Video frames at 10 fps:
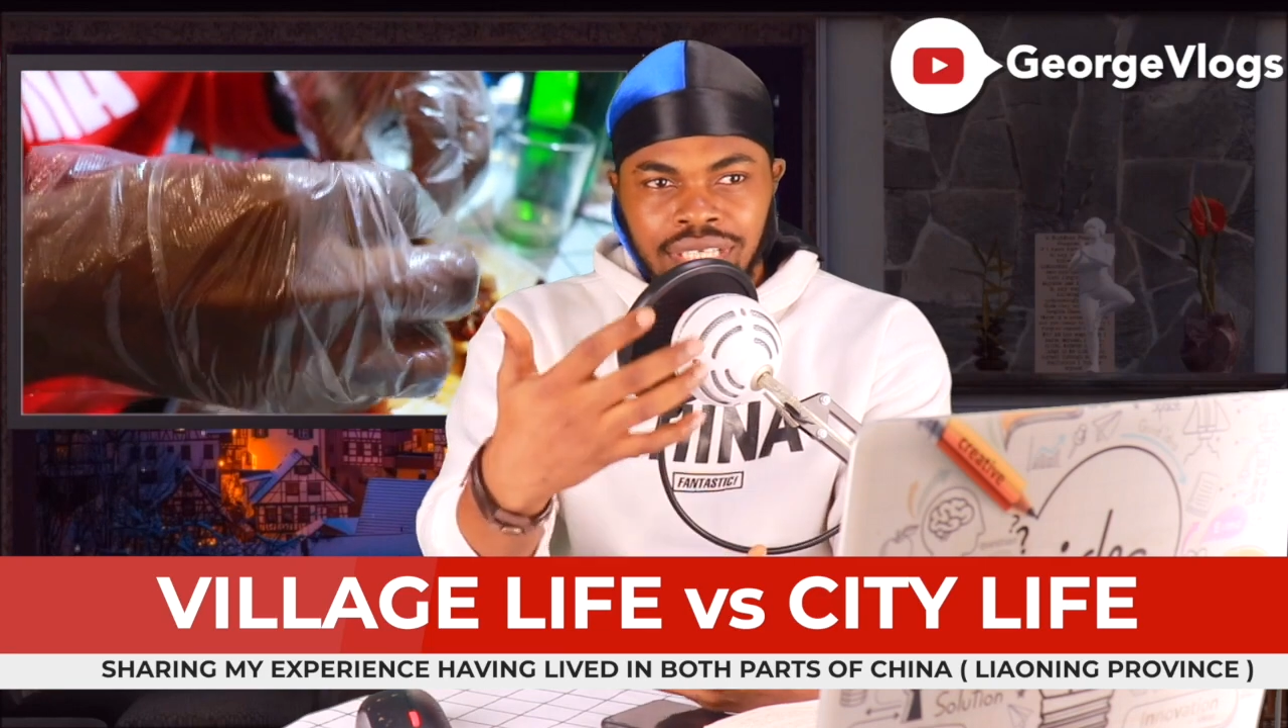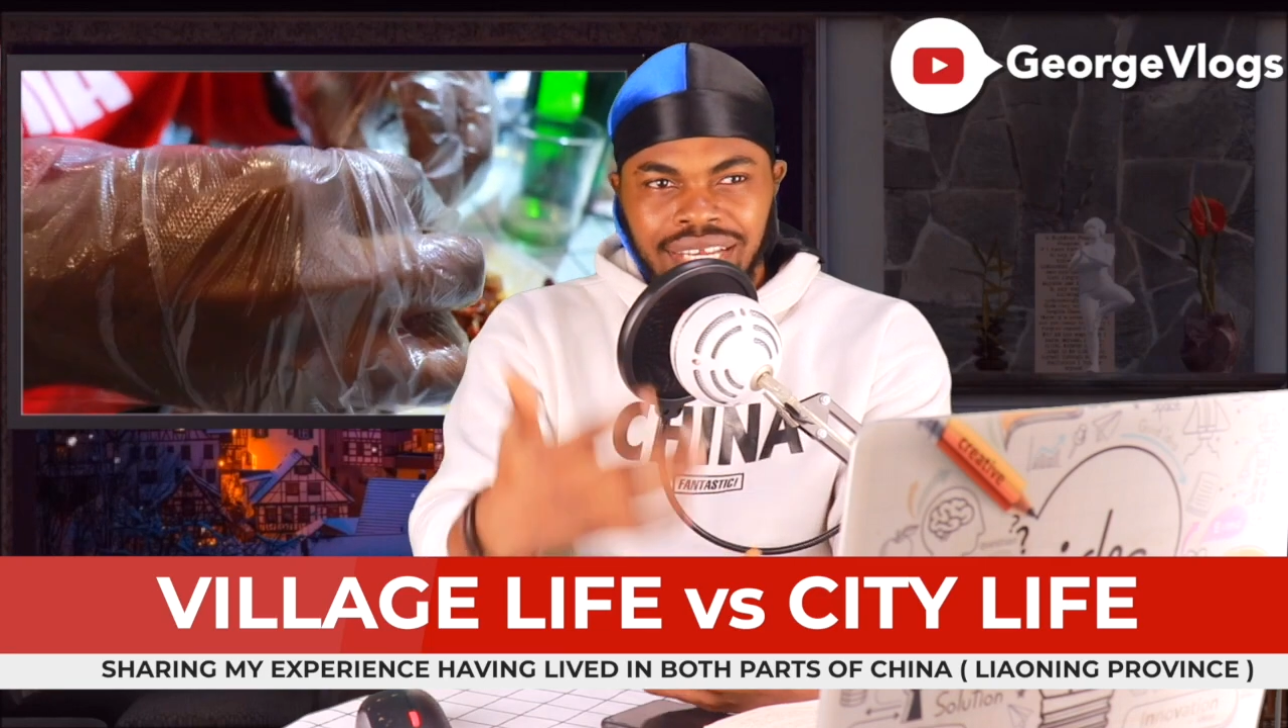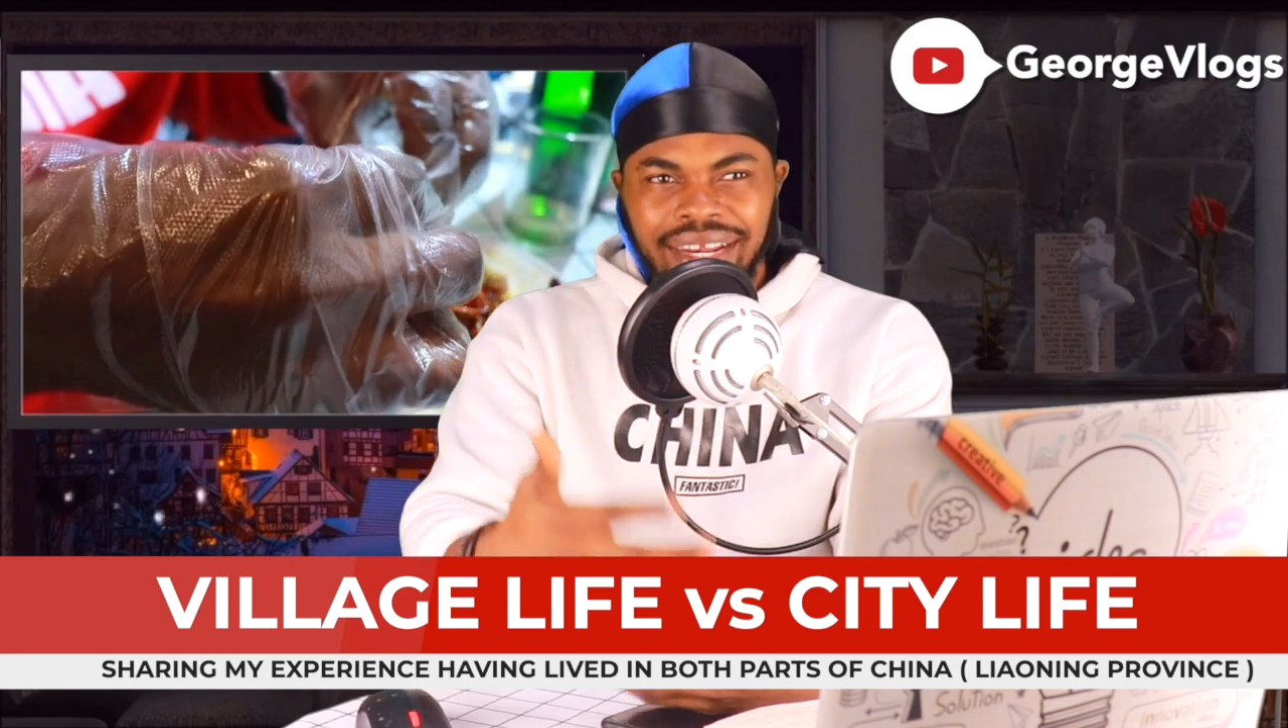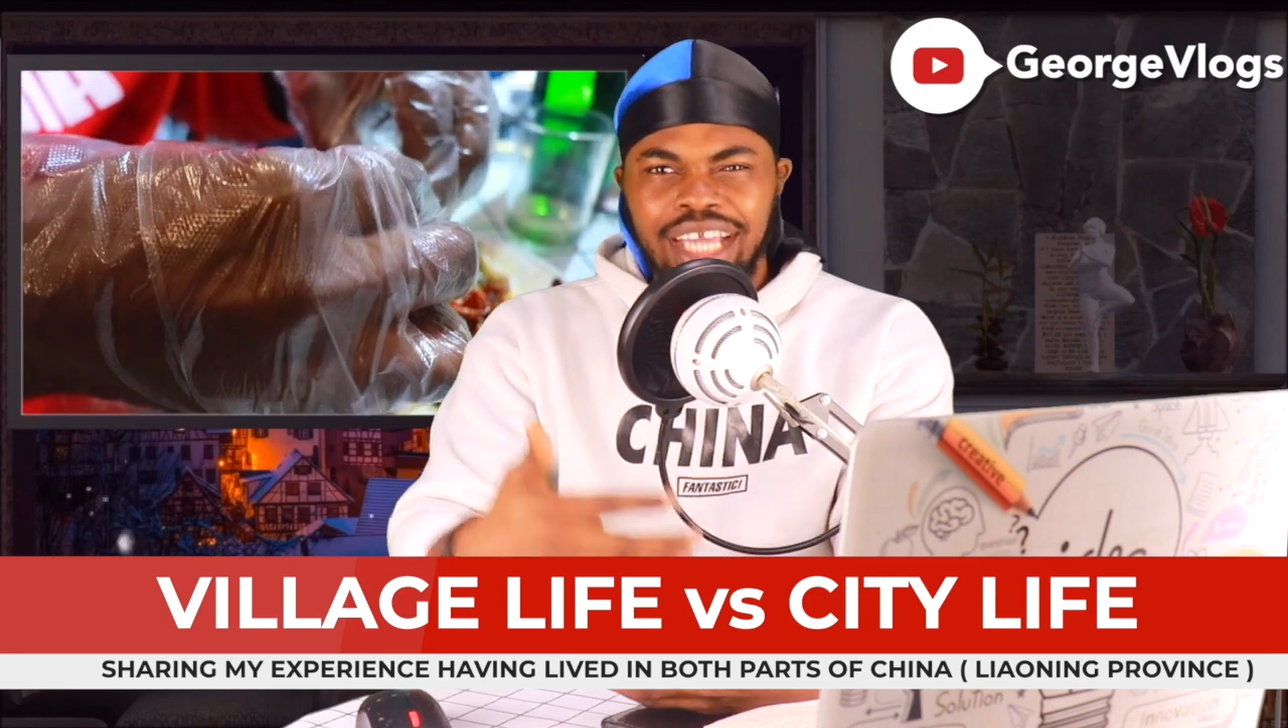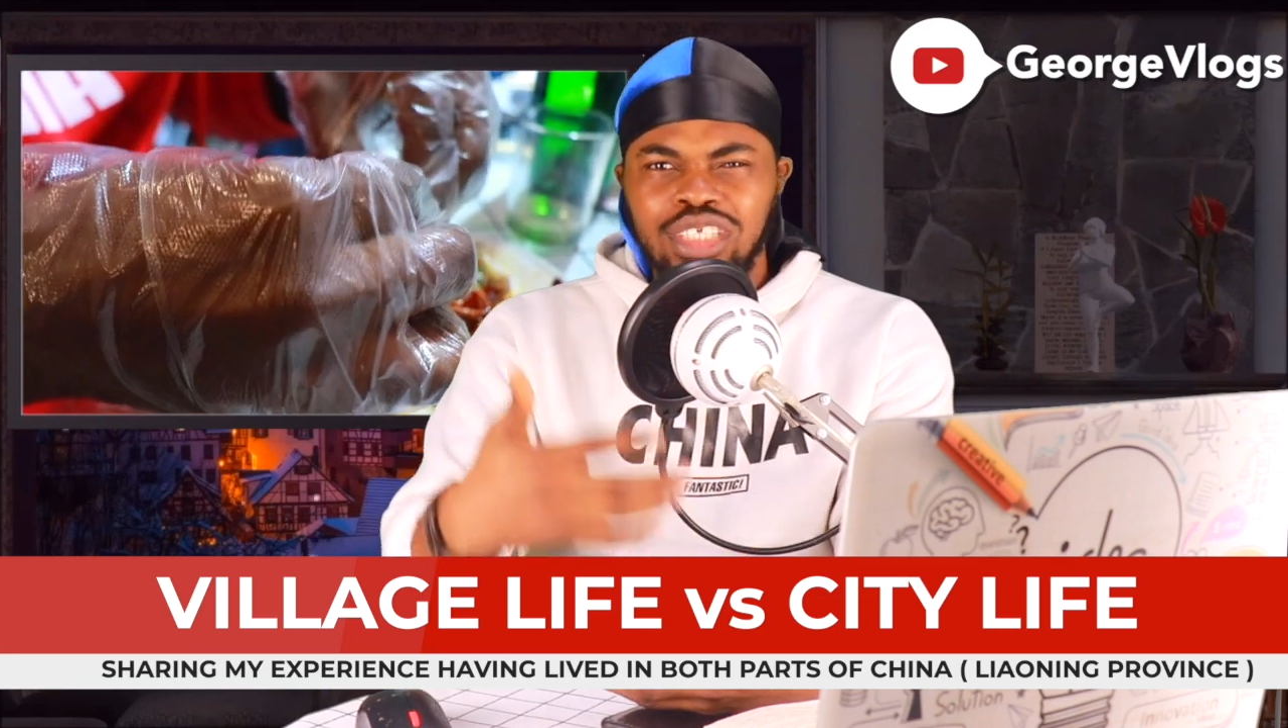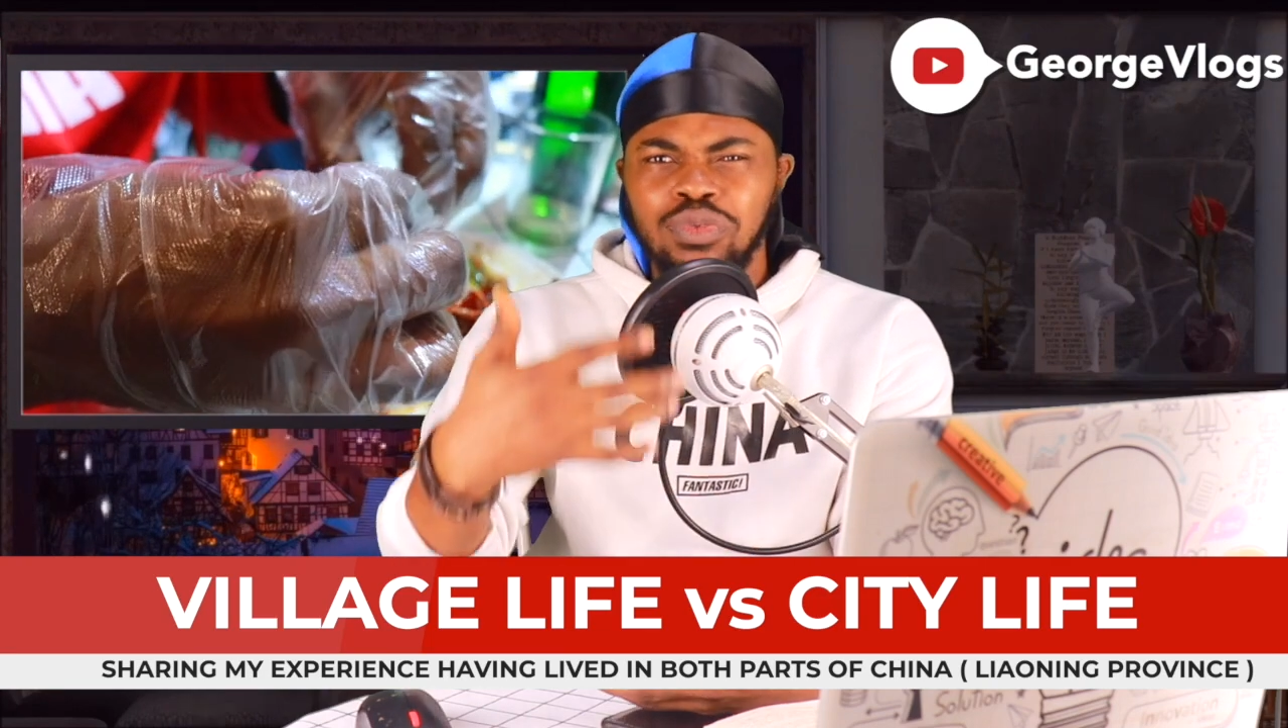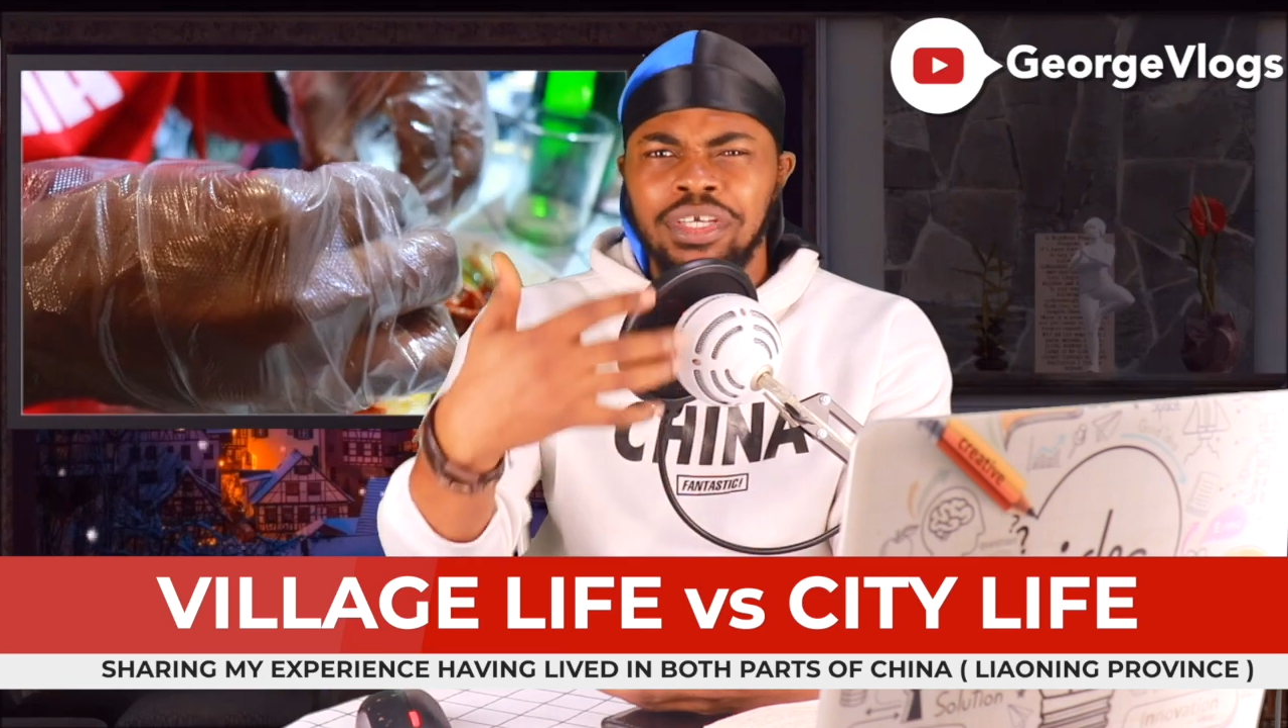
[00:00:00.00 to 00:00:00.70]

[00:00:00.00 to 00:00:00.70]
I like to